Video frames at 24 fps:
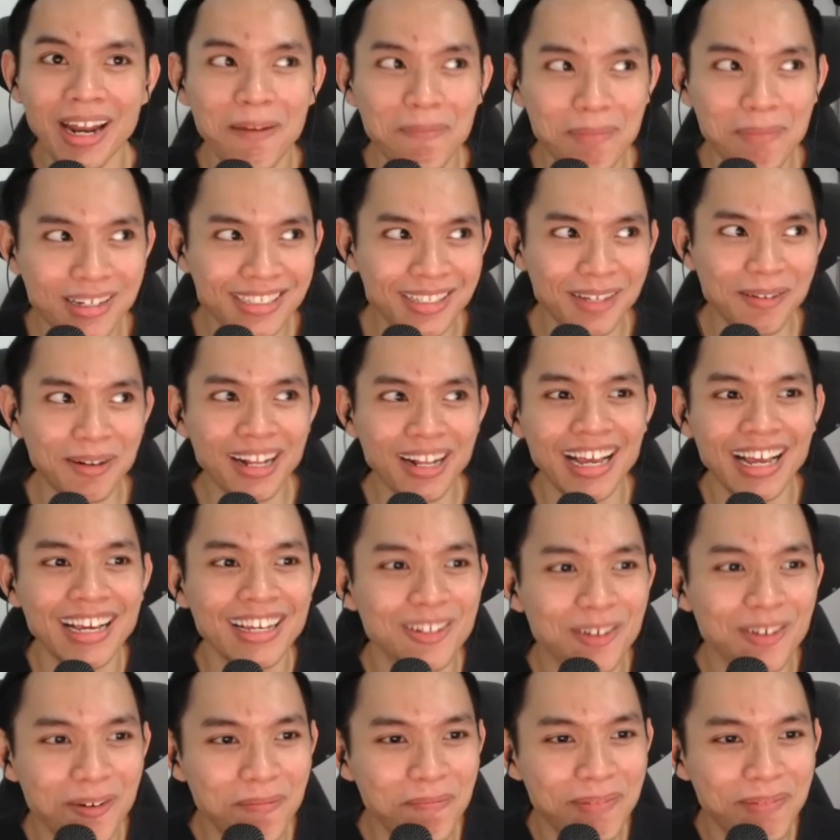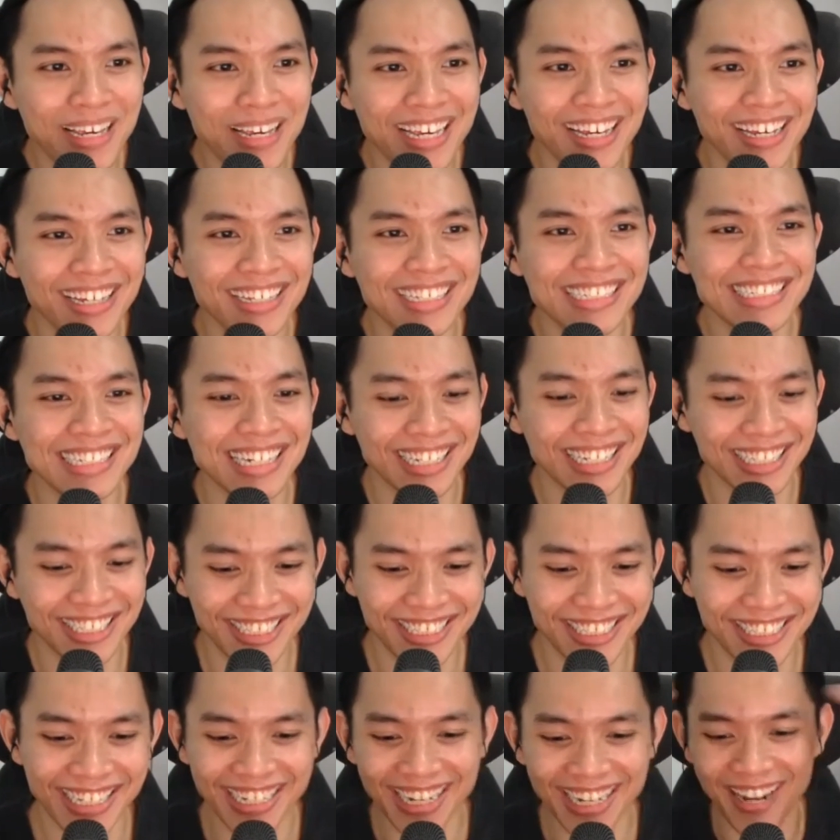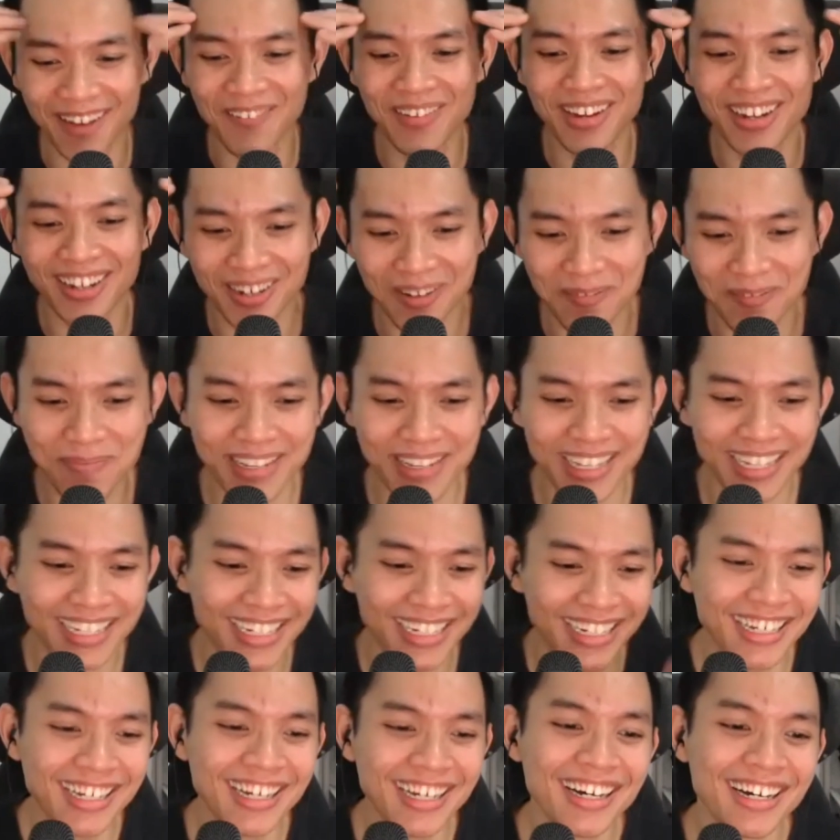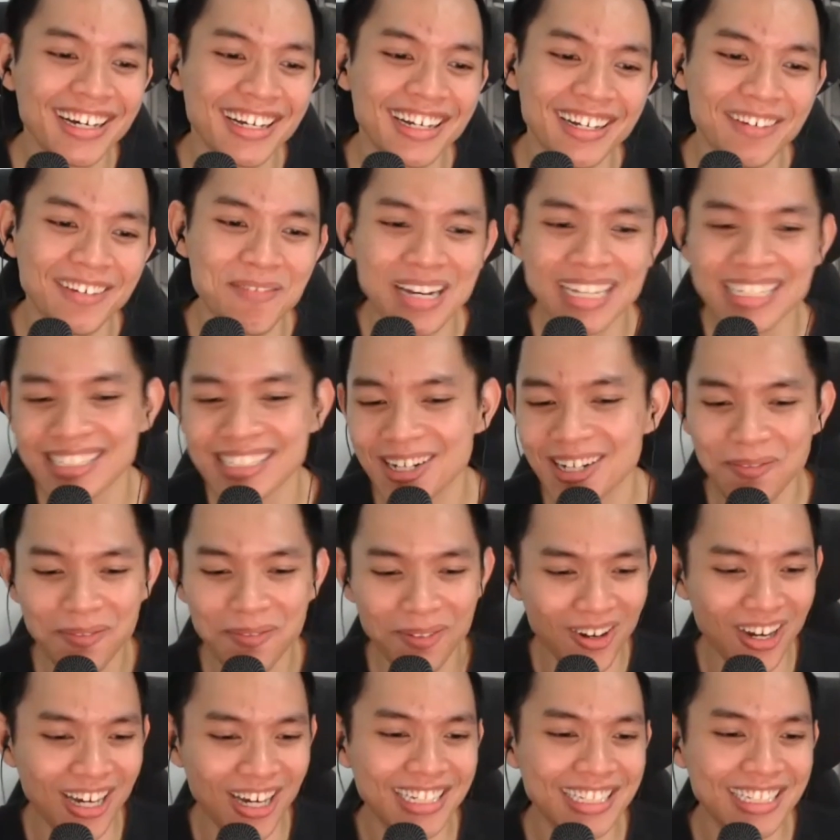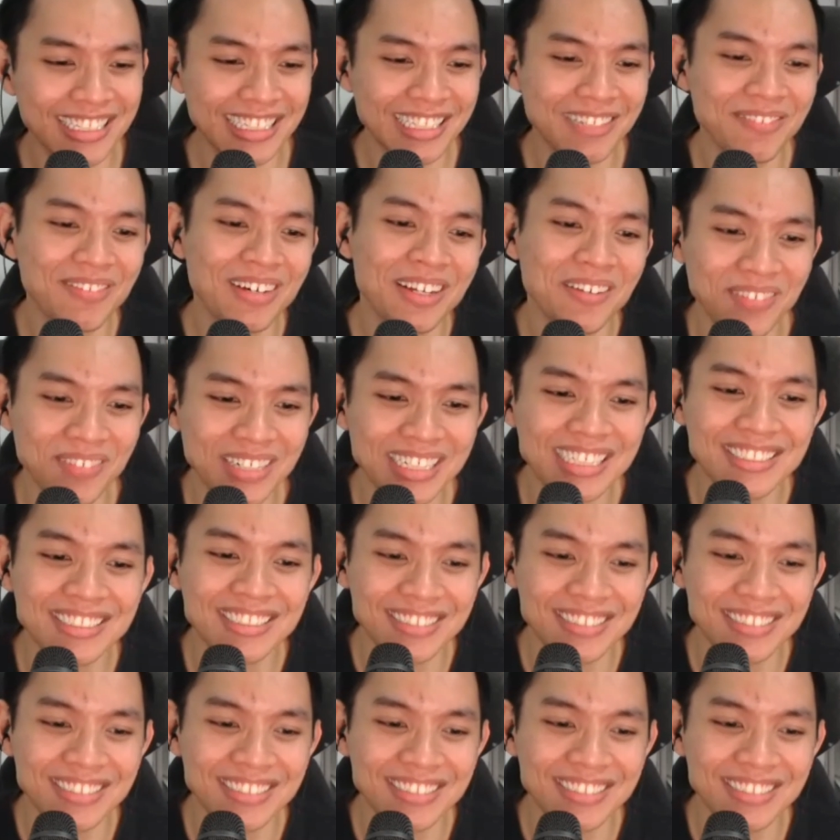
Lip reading: happens if the client don't pay? It's like shit, how am I gonna pay myself or the developers,